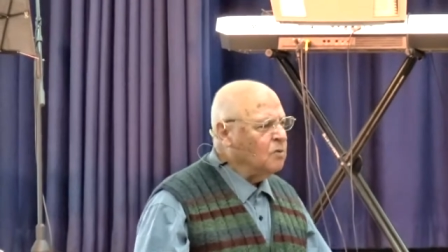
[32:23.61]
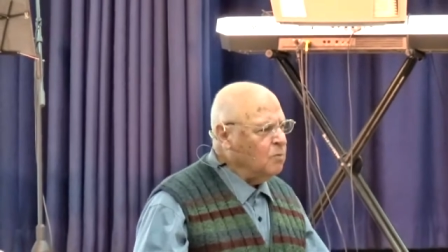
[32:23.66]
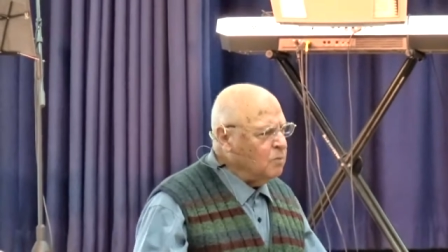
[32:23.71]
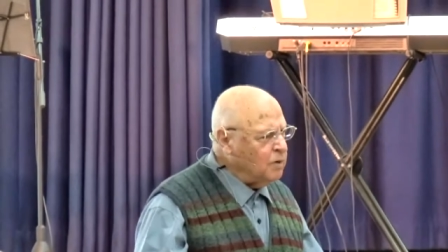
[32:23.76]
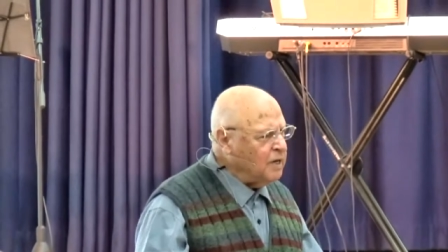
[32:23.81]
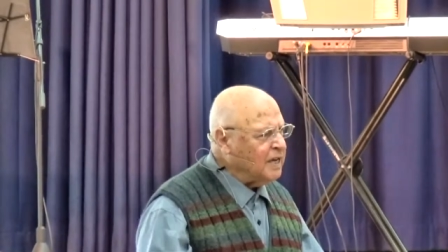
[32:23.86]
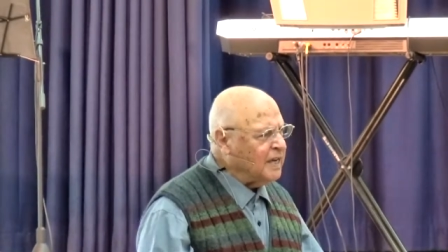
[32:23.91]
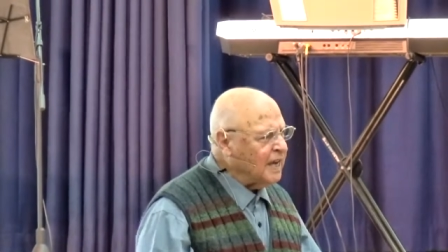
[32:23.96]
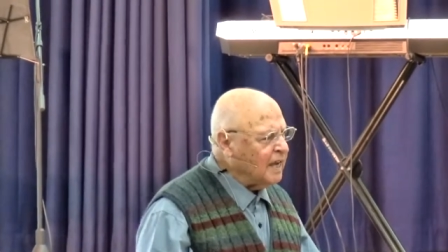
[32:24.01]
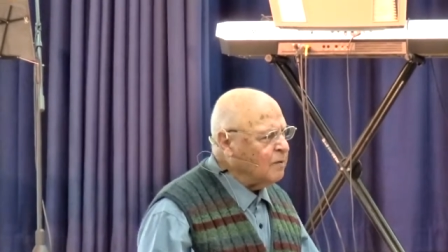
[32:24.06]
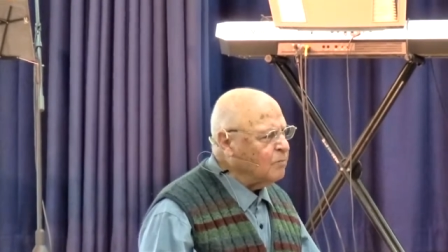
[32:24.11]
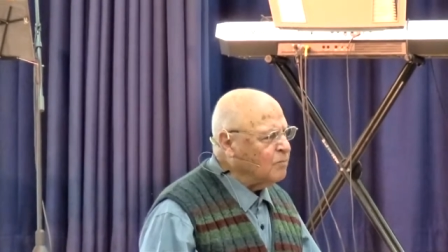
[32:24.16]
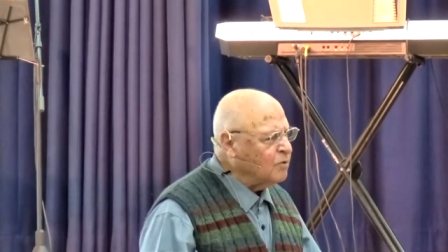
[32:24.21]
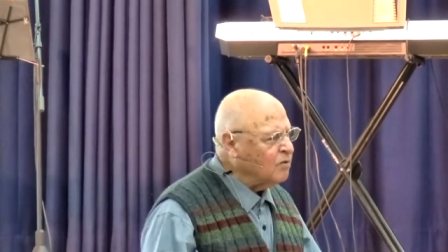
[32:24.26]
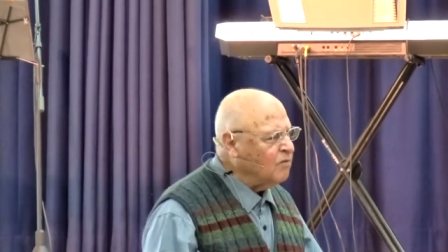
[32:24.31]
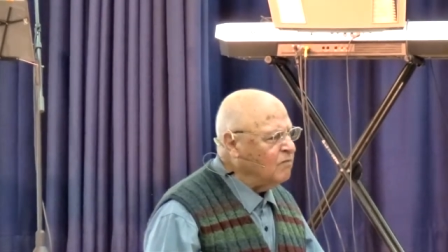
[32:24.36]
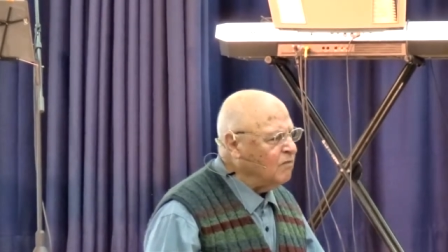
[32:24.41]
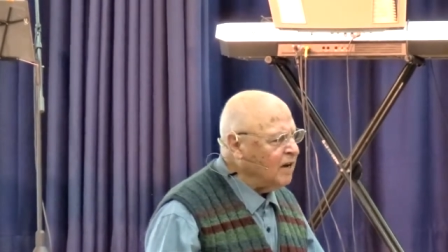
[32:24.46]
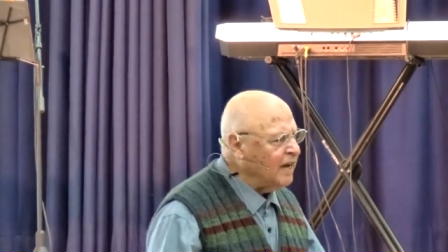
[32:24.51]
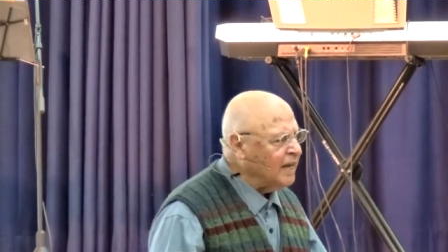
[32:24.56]
We can
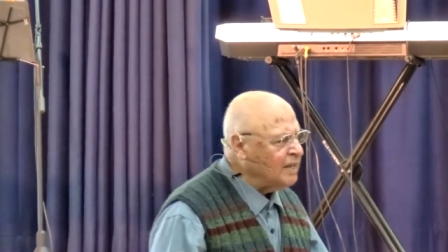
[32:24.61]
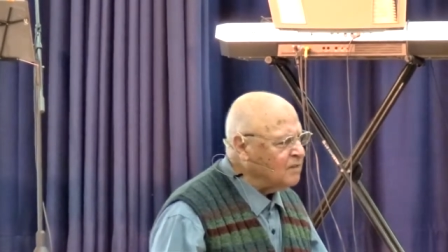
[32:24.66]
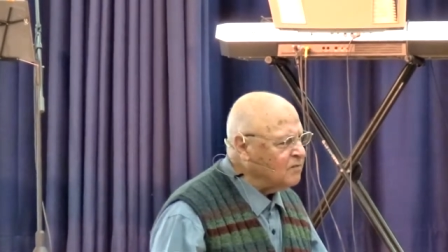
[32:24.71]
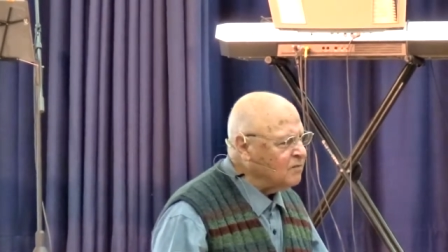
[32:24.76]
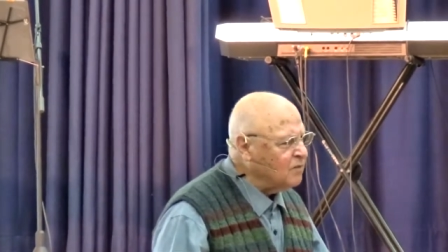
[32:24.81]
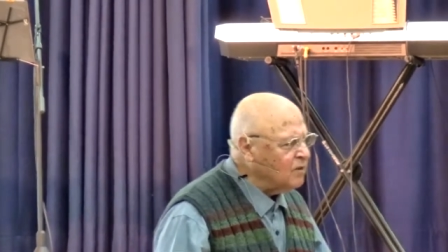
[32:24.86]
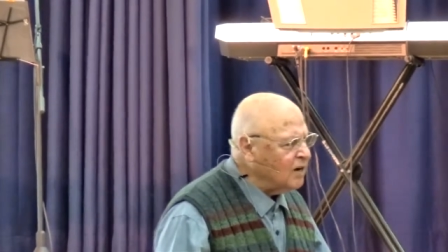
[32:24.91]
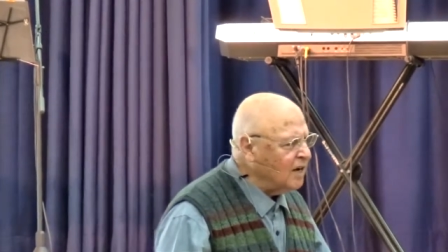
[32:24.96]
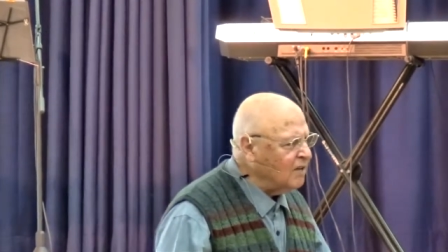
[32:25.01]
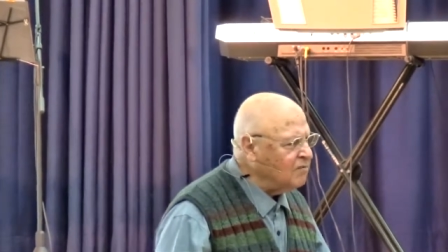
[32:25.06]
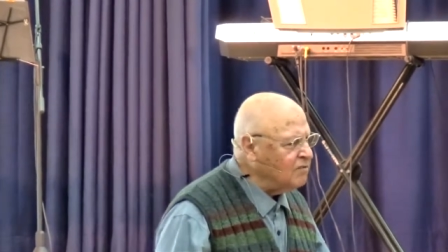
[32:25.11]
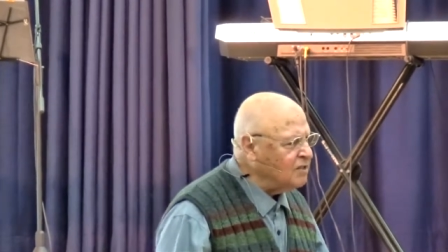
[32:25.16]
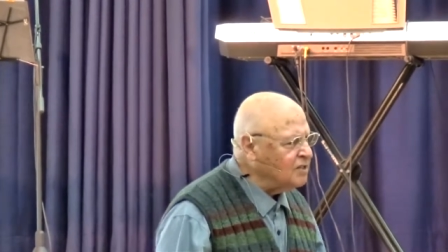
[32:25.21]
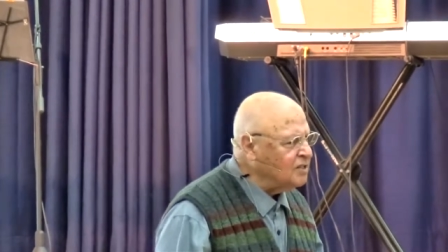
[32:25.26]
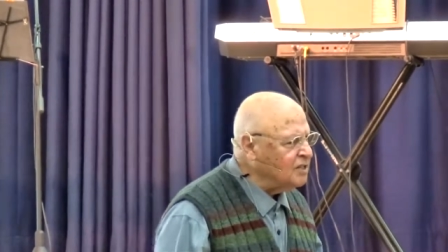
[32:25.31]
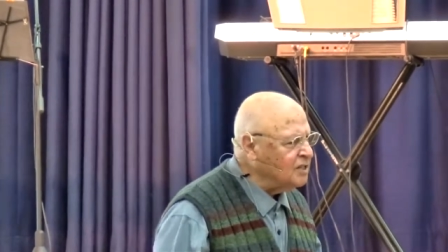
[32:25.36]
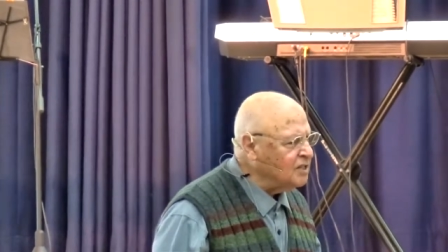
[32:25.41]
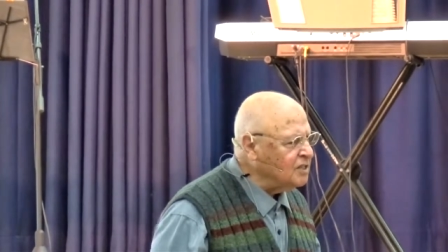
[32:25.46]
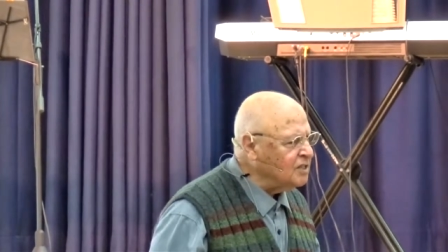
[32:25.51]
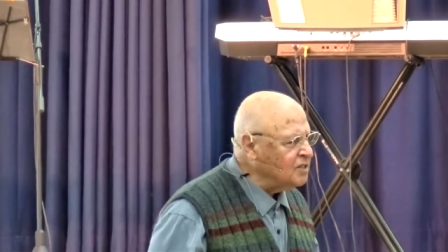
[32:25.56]
provide for
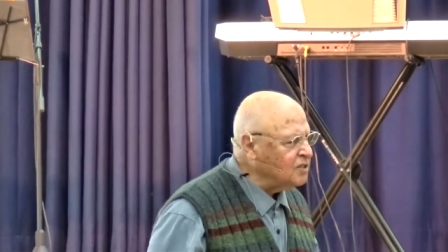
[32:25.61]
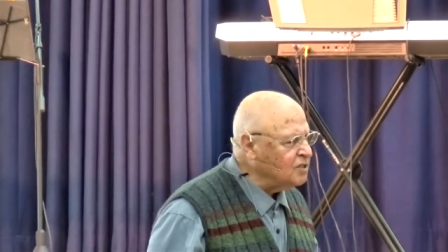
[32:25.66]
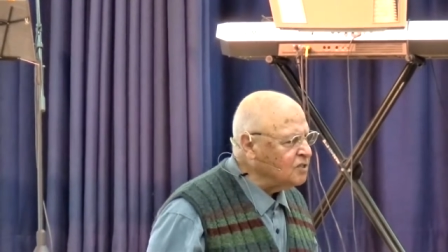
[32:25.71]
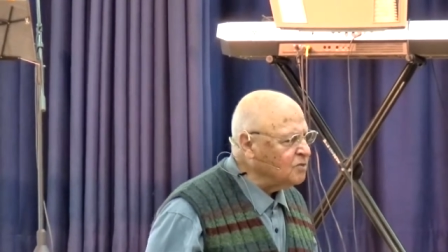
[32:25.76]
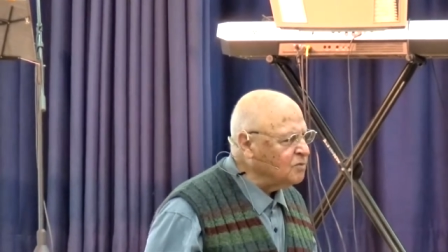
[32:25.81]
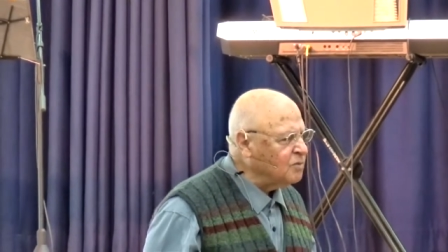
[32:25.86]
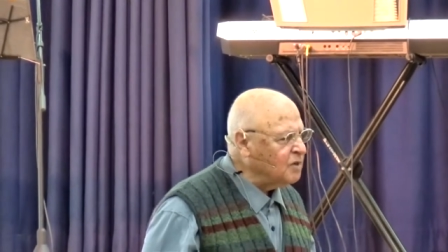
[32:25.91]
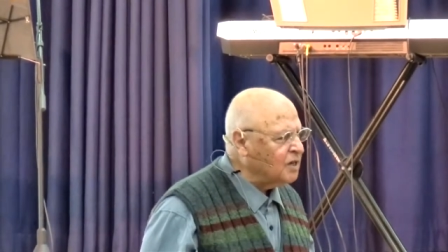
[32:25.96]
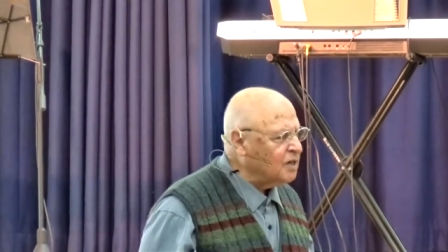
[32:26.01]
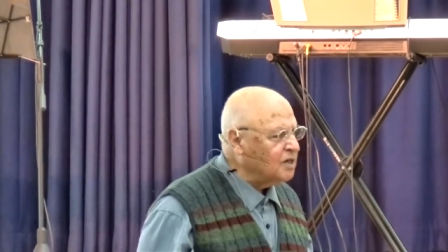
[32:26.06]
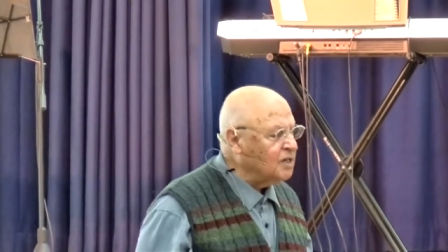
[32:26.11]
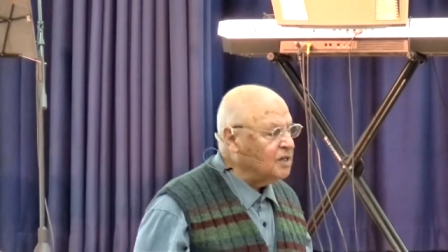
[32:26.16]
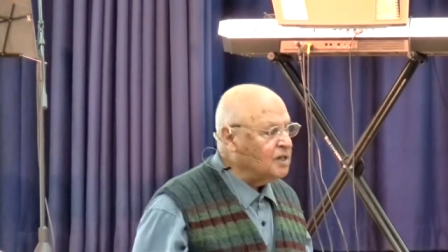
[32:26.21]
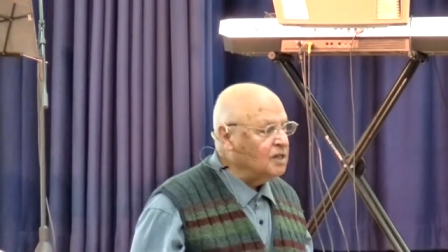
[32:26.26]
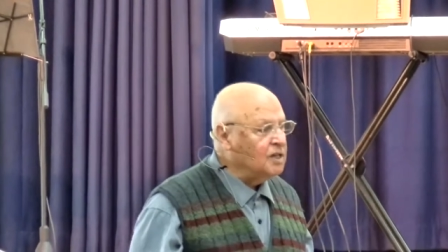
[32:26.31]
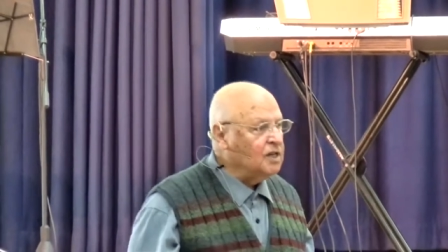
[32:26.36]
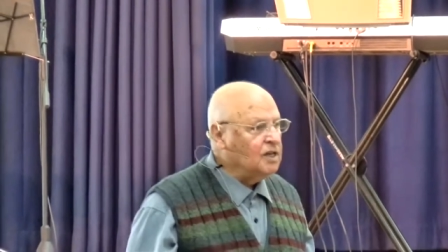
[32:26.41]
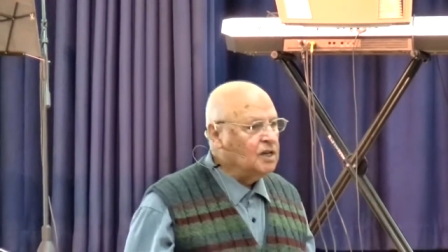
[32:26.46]
everything that you want.